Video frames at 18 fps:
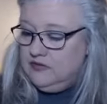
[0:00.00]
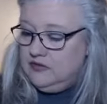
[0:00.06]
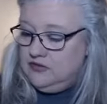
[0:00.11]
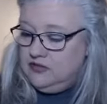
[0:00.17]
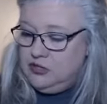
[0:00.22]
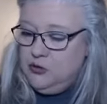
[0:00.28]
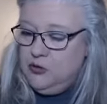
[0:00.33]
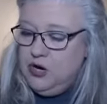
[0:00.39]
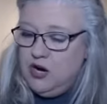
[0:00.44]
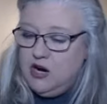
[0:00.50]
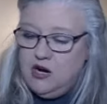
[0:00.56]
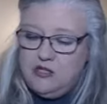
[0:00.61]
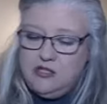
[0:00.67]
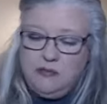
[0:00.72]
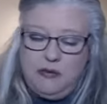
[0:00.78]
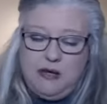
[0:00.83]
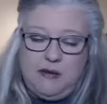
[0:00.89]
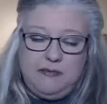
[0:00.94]
Two
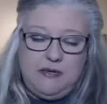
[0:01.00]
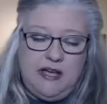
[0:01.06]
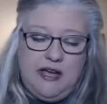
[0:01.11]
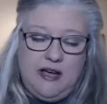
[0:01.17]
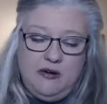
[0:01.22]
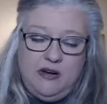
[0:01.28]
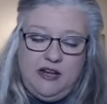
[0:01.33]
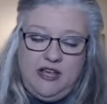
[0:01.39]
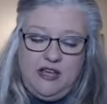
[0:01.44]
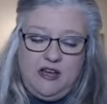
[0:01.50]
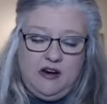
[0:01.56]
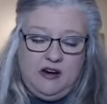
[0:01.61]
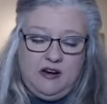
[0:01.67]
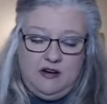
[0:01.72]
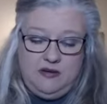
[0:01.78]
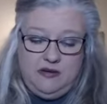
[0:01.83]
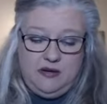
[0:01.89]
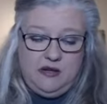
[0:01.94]
cards popped out
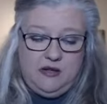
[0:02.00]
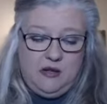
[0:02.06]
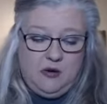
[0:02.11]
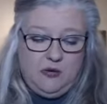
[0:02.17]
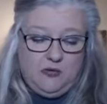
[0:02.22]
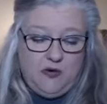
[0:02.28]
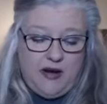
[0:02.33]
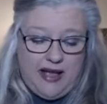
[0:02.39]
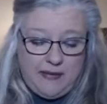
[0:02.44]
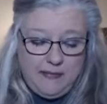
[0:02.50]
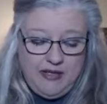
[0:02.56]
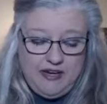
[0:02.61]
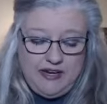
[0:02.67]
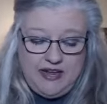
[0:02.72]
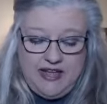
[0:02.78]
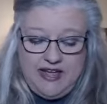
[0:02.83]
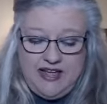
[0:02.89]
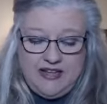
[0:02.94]
here,
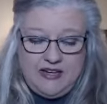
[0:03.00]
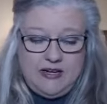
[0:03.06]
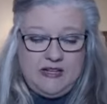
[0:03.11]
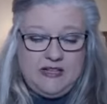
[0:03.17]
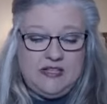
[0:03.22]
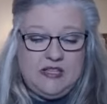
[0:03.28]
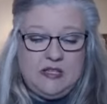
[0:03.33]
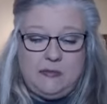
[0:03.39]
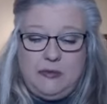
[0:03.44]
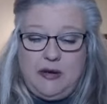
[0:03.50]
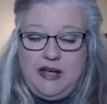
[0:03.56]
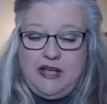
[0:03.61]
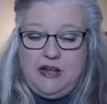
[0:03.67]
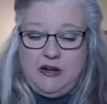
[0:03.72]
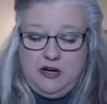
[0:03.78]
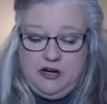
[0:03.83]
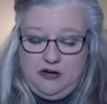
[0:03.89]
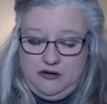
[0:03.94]
Rabbit and
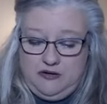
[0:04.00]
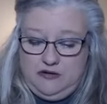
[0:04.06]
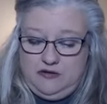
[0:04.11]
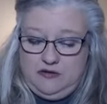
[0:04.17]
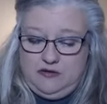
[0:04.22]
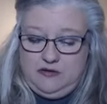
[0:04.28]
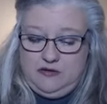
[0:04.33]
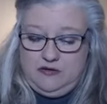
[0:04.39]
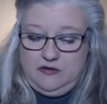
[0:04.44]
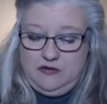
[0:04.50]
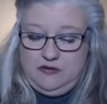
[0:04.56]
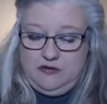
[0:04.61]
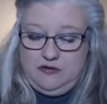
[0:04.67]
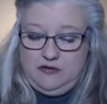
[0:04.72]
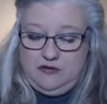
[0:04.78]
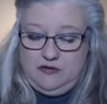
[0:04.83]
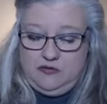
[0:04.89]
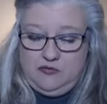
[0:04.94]
Spider.
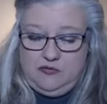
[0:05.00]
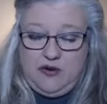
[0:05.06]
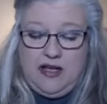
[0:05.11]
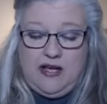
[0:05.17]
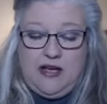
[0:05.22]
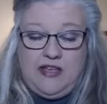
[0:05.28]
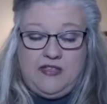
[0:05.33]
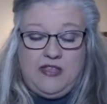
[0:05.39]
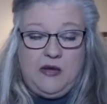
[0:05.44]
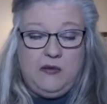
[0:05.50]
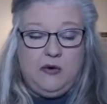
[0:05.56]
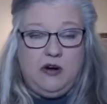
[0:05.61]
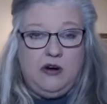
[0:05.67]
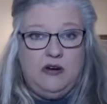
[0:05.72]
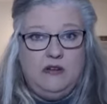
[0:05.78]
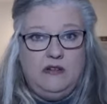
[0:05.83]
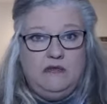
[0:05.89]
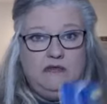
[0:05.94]
And they
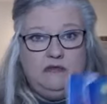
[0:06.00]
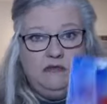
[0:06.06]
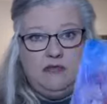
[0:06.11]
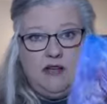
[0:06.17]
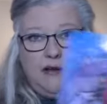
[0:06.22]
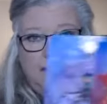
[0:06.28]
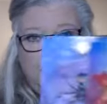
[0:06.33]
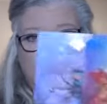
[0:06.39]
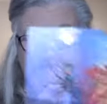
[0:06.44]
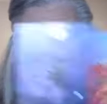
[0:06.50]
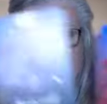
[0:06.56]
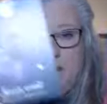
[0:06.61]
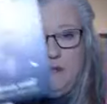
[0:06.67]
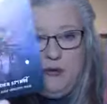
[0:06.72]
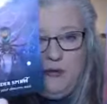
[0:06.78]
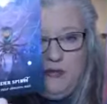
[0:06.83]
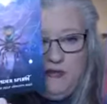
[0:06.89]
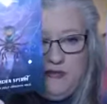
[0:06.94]
were
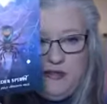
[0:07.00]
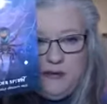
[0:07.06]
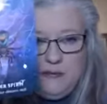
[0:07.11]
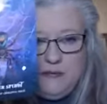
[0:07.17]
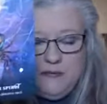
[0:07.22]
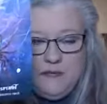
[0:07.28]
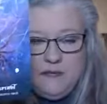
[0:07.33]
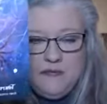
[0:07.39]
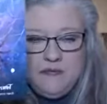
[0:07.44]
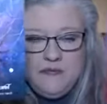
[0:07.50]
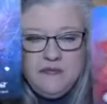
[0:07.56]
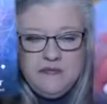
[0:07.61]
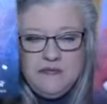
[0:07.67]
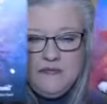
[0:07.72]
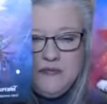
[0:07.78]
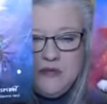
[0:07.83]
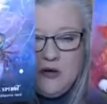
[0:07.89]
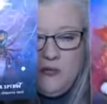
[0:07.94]
upright, both of them.
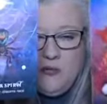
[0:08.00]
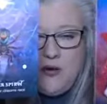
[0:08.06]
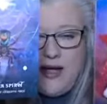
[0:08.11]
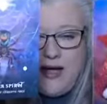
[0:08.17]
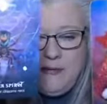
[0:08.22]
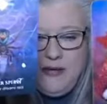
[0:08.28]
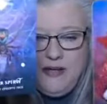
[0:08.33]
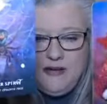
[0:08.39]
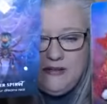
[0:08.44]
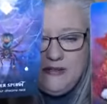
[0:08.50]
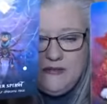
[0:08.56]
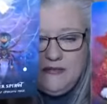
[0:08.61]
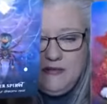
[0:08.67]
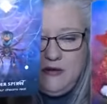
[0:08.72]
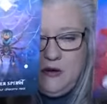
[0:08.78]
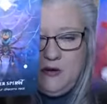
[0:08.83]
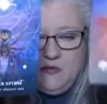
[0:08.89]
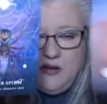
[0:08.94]
Rabbit
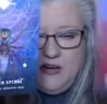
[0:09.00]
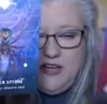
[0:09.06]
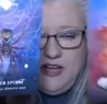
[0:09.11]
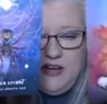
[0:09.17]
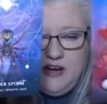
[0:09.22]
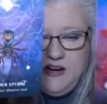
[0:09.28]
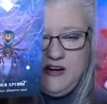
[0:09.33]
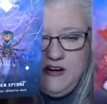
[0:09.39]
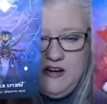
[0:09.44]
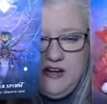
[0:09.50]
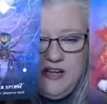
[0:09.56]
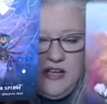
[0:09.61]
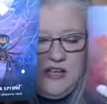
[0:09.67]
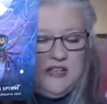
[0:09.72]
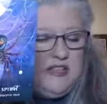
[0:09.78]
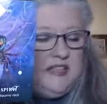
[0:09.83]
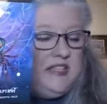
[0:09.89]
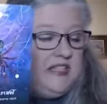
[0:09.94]
over here
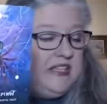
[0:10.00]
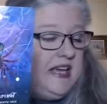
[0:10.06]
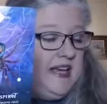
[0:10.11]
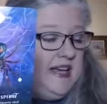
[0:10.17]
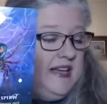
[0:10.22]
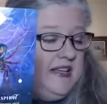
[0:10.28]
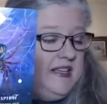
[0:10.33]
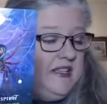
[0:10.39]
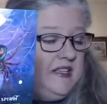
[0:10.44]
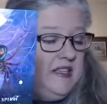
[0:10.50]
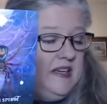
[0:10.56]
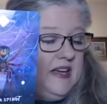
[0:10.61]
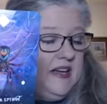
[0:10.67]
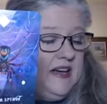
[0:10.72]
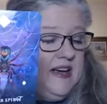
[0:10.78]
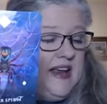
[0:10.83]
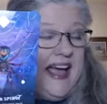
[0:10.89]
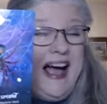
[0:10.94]
says,
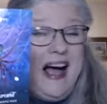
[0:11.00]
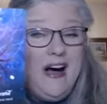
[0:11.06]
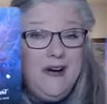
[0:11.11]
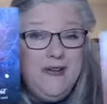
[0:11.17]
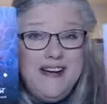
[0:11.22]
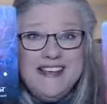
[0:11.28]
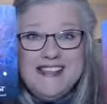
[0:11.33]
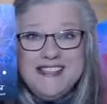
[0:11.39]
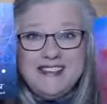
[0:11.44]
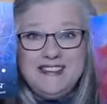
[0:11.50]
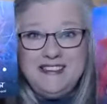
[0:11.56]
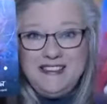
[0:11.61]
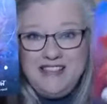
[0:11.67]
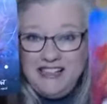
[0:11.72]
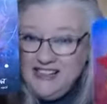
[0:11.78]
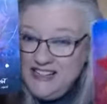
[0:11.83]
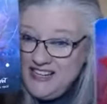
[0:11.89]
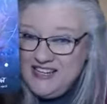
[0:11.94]
now is a
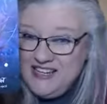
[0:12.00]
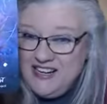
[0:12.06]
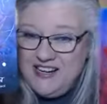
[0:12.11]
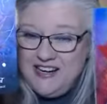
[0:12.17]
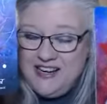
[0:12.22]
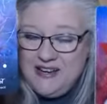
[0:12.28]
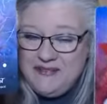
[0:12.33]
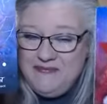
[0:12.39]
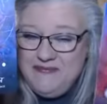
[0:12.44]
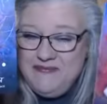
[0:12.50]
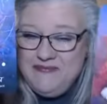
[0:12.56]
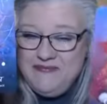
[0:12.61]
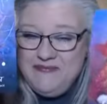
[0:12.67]
lucky time